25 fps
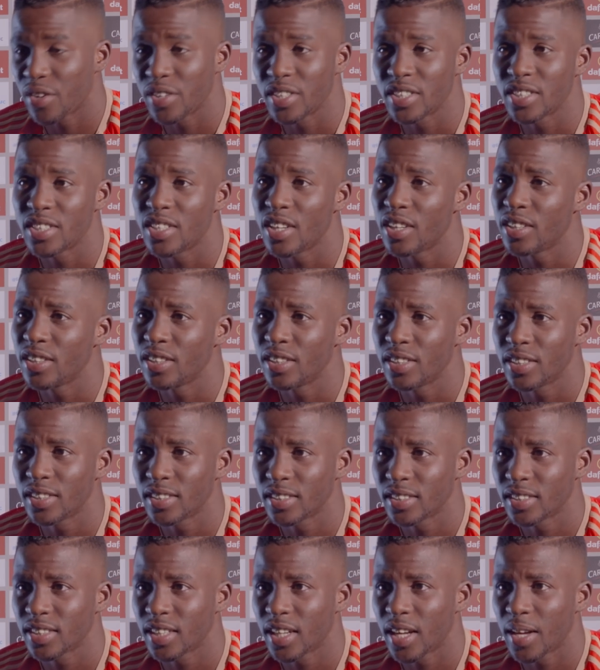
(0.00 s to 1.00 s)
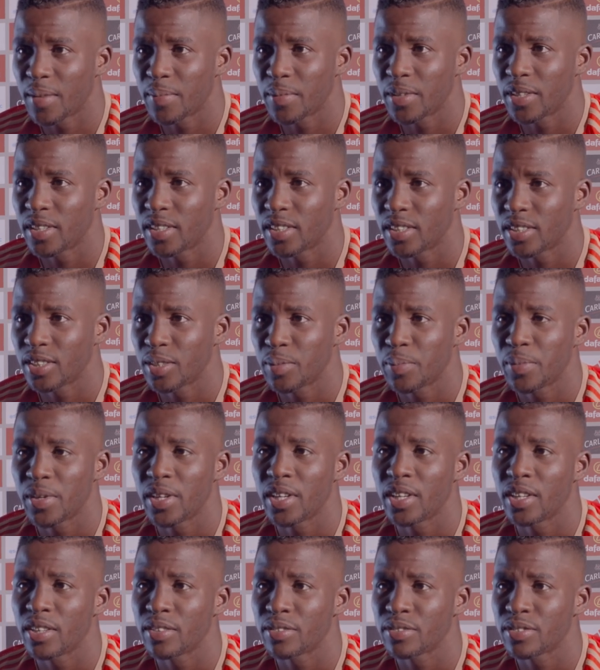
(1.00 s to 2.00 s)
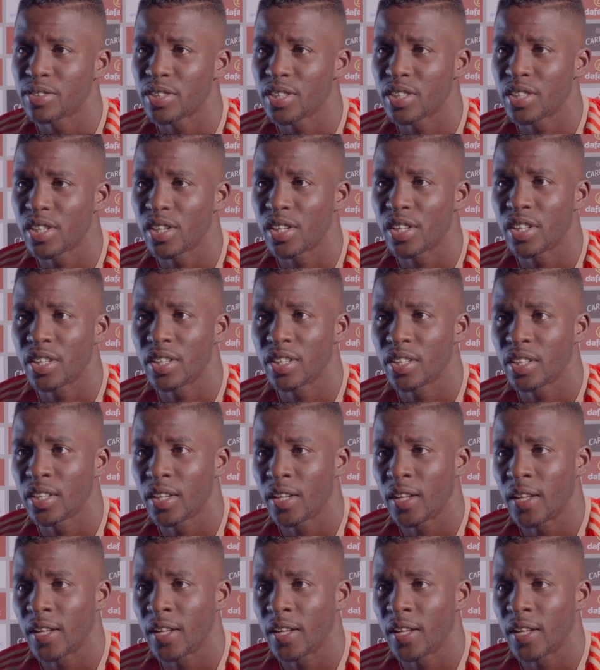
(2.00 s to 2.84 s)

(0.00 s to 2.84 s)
it's done. I'm the player of Sunderland,